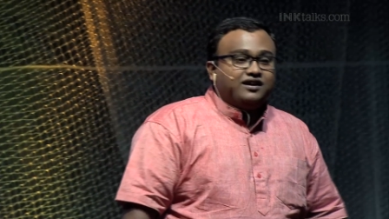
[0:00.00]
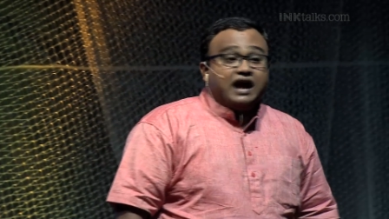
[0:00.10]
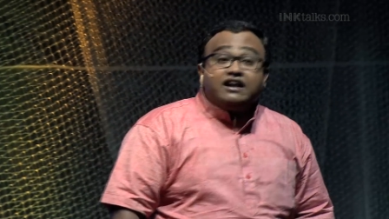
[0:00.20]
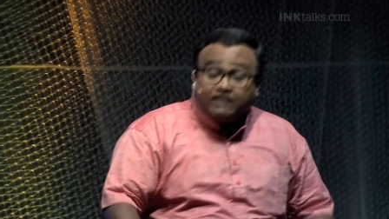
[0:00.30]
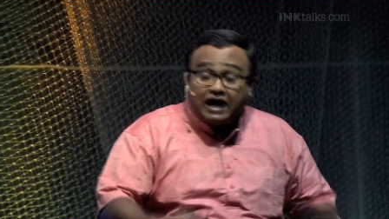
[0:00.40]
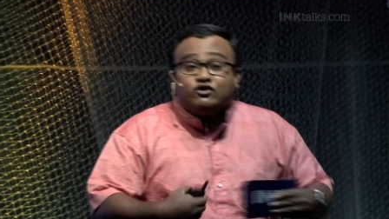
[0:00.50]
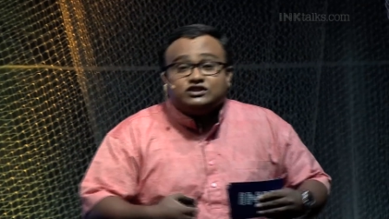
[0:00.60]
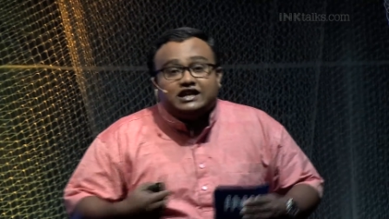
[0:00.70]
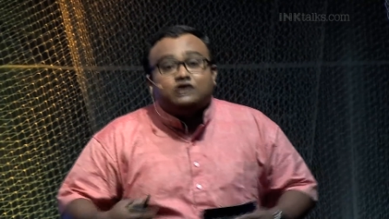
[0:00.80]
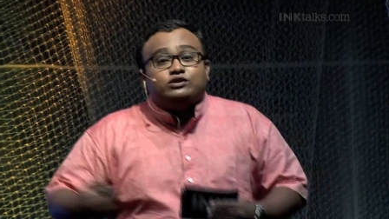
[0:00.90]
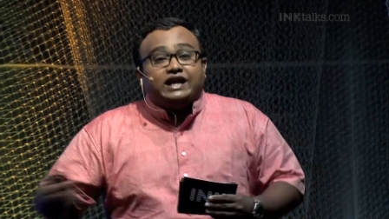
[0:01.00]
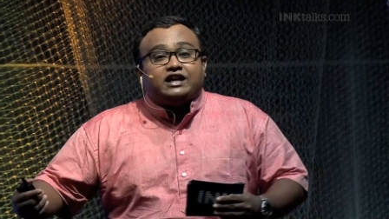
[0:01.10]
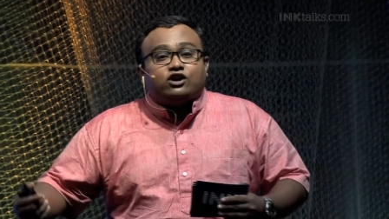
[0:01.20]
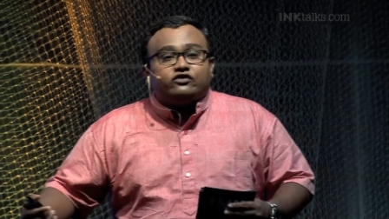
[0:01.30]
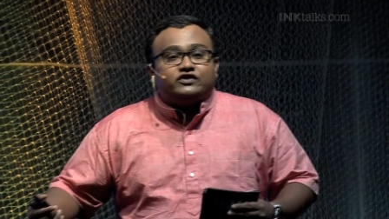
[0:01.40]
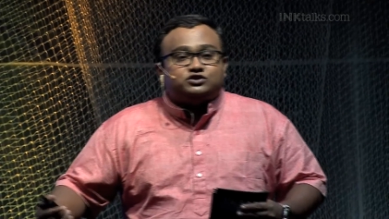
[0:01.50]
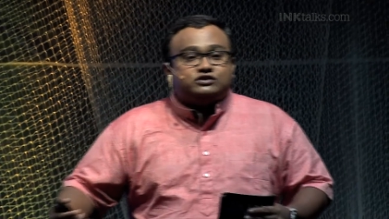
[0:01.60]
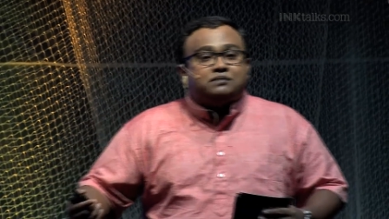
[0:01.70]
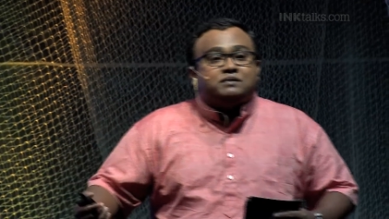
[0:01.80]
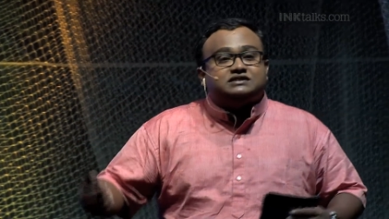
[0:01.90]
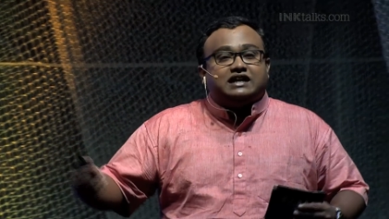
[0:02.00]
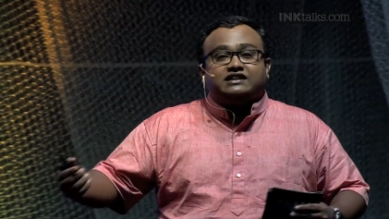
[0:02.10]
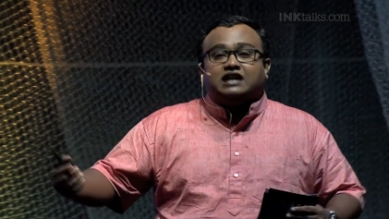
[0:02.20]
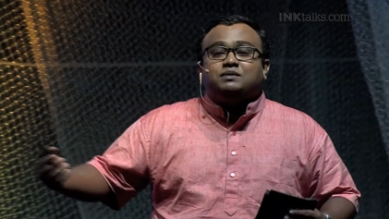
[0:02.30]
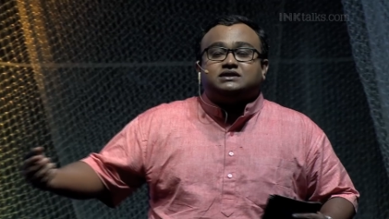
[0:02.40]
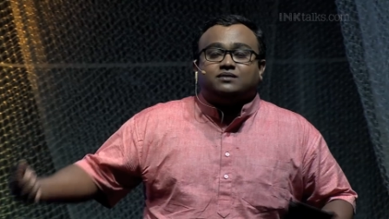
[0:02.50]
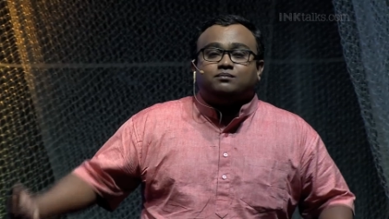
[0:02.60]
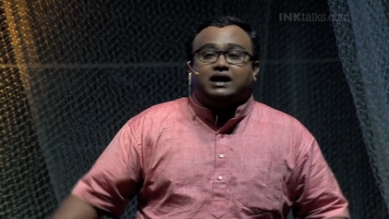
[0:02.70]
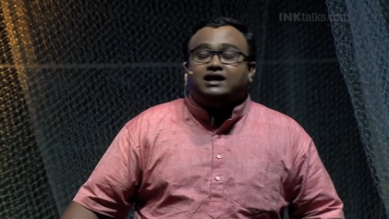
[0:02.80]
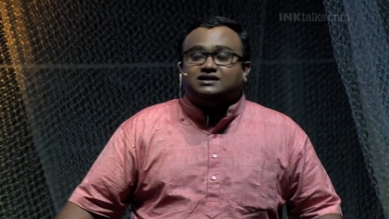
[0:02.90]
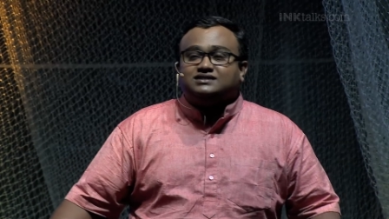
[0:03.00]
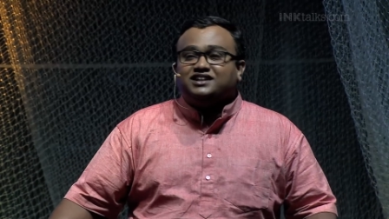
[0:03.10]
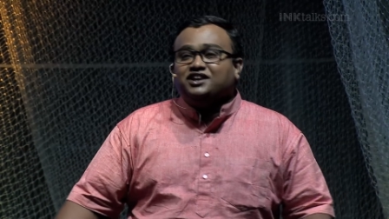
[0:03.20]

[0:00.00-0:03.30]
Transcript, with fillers: And I was there to take care of her. So that means there can be some bias.